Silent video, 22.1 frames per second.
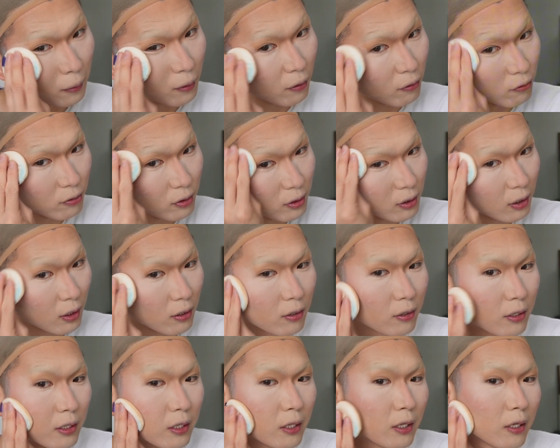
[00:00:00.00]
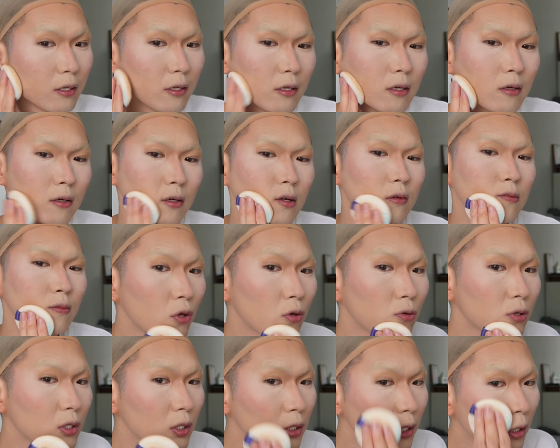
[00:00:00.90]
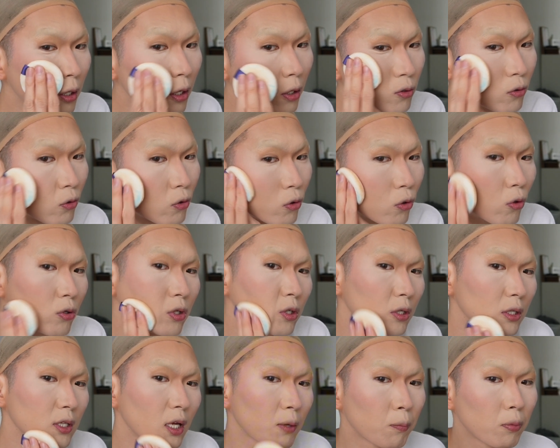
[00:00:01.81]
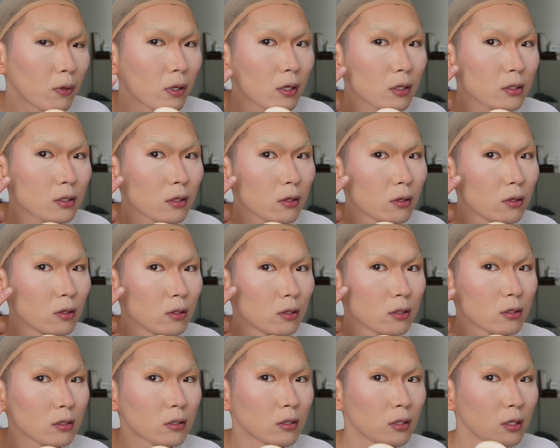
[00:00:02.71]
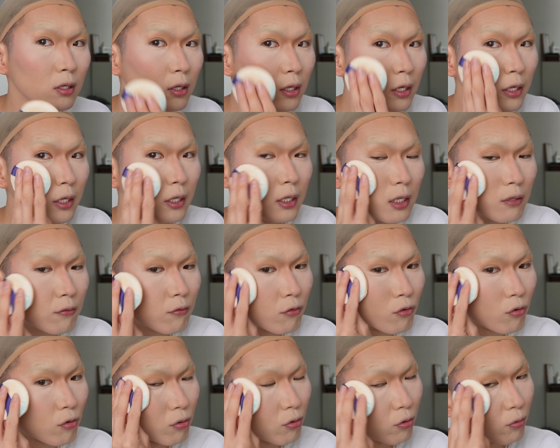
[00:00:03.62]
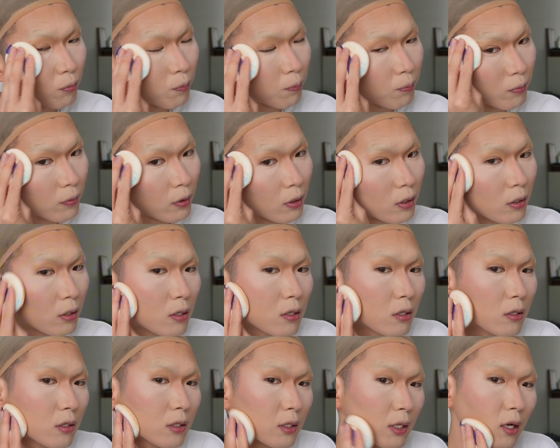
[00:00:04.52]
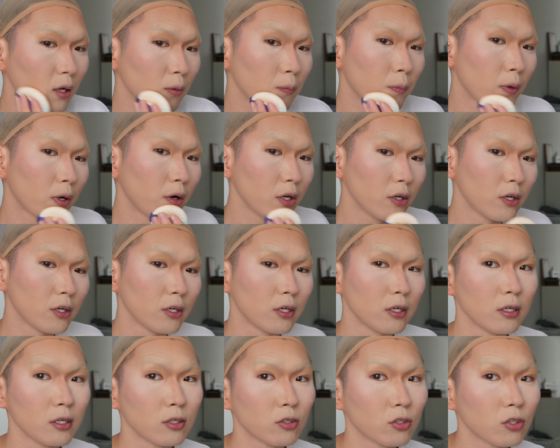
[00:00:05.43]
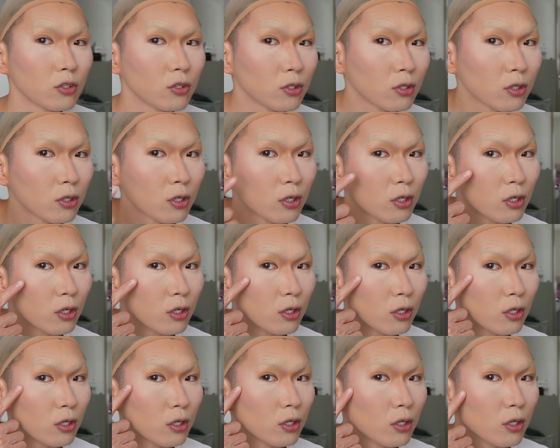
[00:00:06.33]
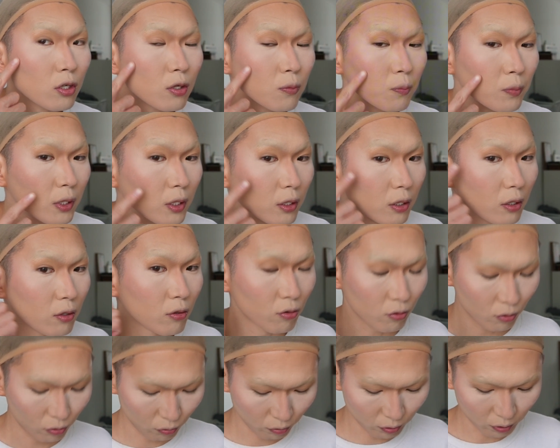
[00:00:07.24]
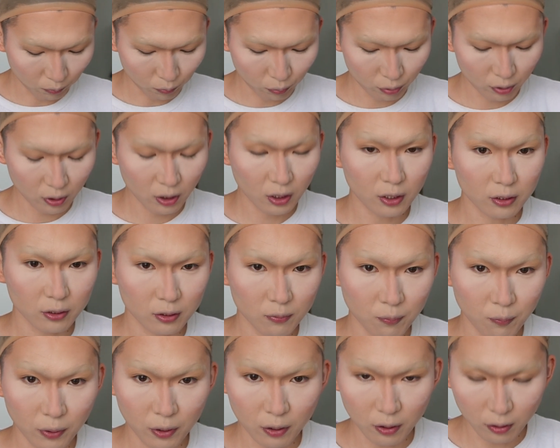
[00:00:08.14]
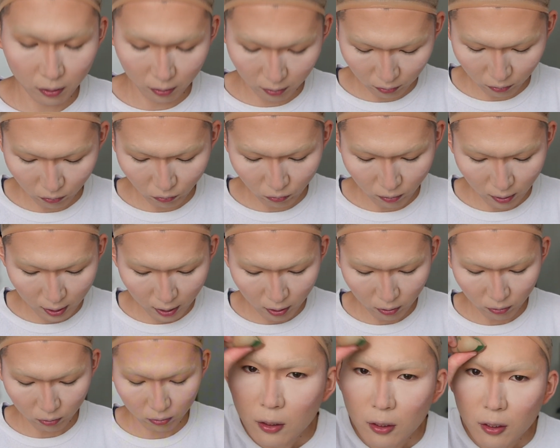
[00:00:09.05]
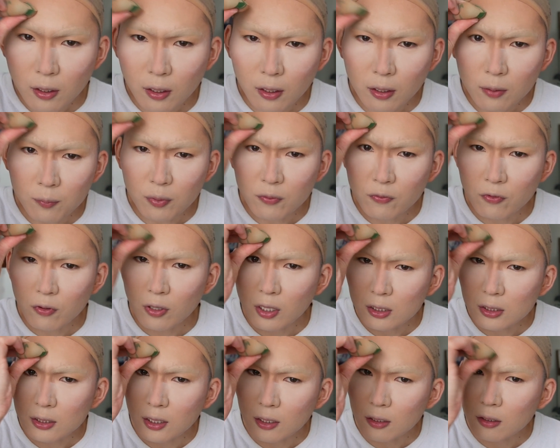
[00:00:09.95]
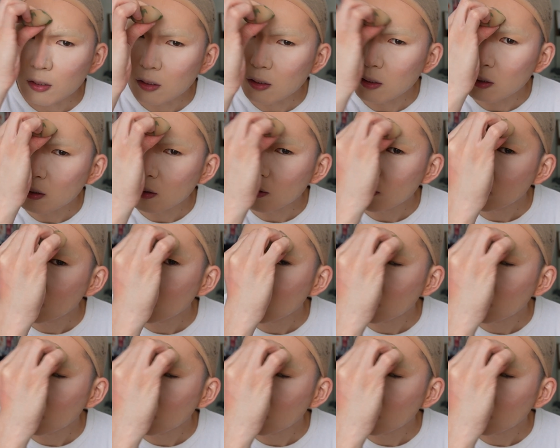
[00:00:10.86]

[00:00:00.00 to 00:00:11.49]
sucker in. You see how gorgeous that blush looks, even through setting powder. It's just peeking through the prettiest pink. Wow. And before I set the